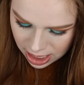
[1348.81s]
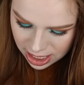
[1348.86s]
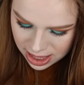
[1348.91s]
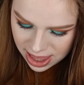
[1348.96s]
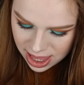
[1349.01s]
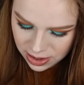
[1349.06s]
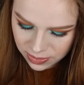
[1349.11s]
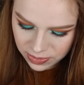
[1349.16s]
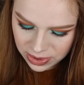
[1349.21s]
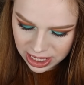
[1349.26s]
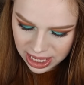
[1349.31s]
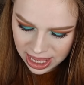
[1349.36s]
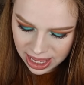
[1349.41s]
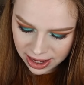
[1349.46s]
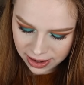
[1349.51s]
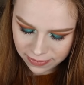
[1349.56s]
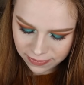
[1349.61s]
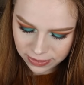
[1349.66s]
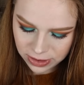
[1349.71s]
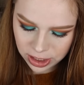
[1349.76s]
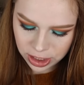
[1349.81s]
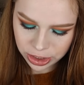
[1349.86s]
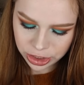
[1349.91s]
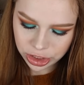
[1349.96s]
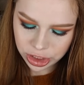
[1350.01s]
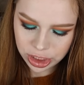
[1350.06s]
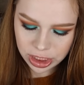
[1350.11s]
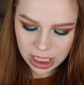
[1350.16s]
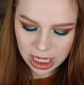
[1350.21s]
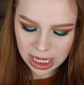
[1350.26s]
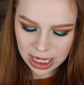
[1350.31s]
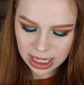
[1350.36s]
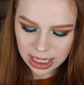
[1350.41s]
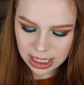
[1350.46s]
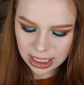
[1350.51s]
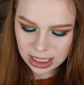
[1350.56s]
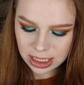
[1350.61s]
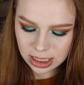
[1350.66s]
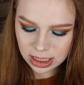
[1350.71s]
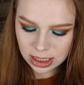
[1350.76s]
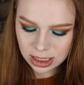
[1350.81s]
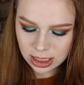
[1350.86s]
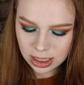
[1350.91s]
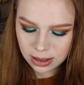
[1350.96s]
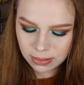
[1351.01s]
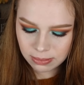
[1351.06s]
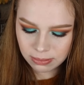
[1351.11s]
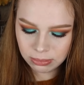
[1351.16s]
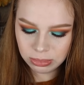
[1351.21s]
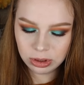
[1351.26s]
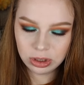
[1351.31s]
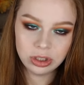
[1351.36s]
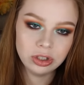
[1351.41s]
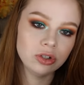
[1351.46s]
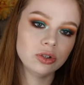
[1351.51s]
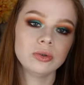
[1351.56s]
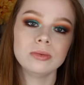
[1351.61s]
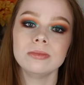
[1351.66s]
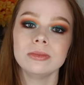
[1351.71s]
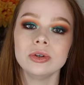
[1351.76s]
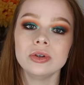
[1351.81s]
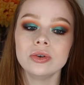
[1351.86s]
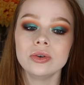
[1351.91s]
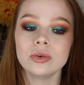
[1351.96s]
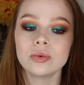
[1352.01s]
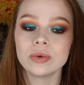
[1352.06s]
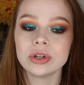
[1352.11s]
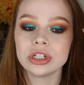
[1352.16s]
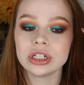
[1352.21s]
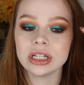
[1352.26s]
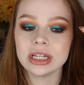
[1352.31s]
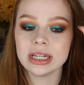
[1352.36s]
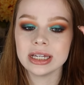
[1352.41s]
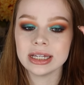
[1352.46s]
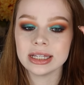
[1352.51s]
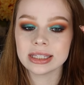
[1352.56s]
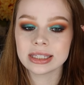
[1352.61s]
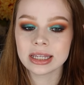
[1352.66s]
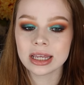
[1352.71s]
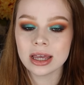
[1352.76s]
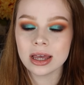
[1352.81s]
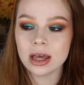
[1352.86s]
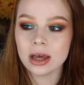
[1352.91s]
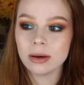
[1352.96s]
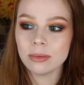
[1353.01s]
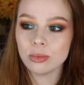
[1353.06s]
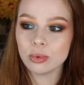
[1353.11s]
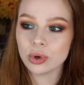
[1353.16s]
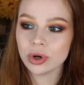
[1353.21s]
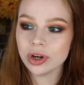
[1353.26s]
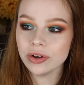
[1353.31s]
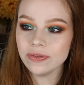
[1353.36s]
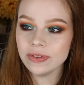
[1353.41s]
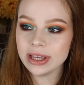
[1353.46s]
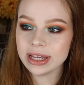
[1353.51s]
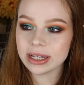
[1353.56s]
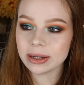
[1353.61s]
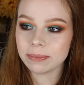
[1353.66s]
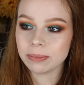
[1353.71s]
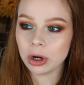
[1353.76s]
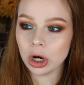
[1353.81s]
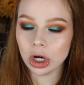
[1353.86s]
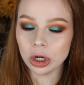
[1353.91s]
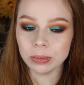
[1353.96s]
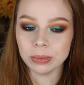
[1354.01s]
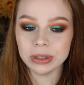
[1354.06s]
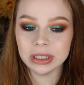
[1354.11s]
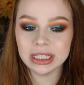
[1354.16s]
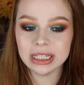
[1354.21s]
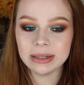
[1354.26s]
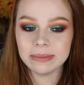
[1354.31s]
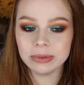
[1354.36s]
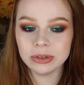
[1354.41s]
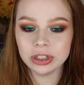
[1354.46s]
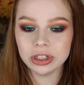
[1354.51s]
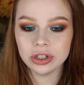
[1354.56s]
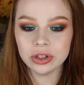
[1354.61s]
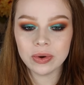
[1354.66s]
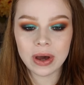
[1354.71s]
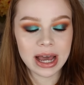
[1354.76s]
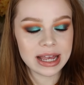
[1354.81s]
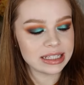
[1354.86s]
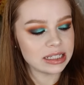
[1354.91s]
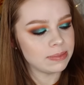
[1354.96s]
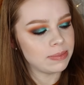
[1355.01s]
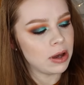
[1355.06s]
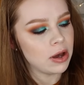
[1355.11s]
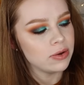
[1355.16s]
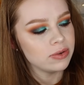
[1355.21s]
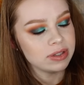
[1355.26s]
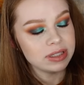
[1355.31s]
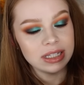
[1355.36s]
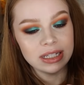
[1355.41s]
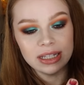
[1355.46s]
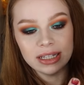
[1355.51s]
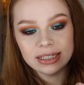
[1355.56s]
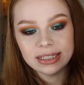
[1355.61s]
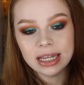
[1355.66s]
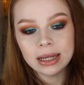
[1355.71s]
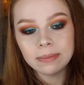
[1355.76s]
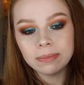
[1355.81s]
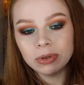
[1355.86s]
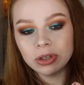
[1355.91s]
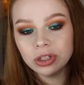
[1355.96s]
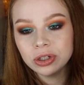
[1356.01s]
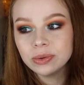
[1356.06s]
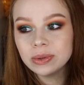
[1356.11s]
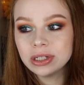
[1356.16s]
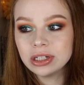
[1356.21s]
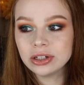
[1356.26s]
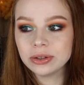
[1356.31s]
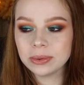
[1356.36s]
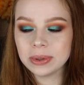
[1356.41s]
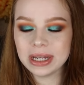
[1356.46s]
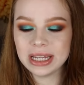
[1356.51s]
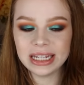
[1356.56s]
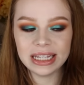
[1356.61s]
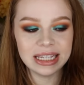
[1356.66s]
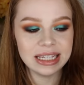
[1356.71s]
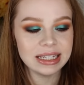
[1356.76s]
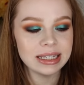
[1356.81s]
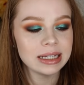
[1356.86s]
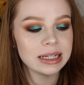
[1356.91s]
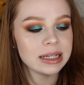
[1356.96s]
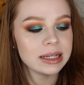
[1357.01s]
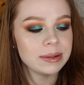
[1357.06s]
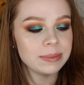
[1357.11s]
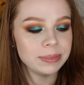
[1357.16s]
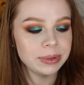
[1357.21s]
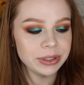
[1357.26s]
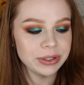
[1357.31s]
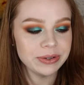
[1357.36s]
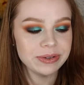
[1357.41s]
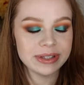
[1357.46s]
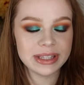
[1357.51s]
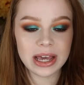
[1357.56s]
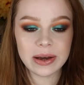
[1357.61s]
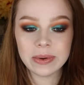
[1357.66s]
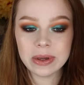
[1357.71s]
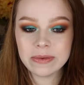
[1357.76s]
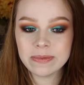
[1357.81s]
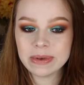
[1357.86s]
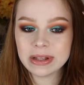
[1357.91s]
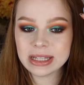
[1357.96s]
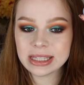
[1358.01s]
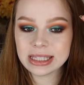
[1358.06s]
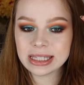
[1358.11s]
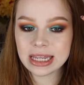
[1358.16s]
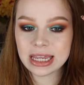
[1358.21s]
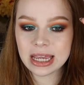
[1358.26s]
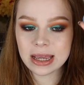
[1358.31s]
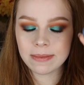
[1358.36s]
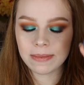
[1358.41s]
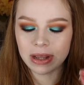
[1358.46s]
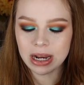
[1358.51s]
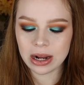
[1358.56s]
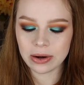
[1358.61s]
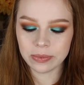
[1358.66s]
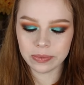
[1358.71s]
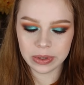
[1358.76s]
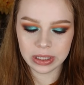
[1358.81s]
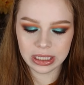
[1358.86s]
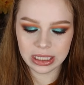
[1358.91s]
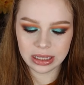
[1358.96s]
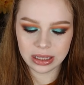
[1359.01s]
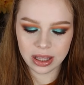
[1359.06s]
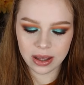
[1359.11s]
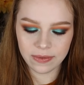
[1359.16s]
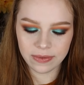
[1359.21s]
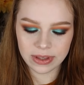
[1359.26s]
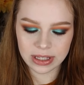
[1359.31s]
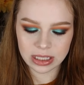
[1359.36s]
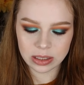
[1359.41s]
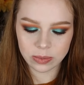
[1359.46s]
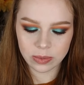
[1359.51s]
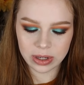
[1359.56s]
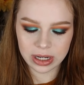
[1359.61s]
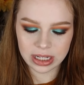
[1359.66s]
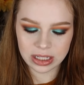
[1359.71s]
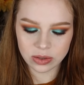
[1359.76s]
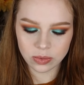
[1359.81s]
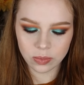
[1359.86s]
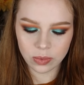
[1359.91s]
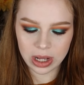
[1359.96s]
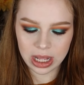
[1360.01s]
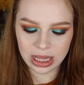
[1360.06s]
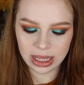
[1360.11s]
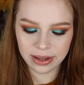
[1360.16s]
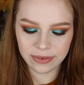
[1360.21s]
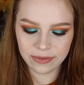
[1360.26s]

And then we have the shade Blue Moon, which is more of like a purpley blue as opposed to these like bluey greeny blues that we've been seeing. But I really love this one as well.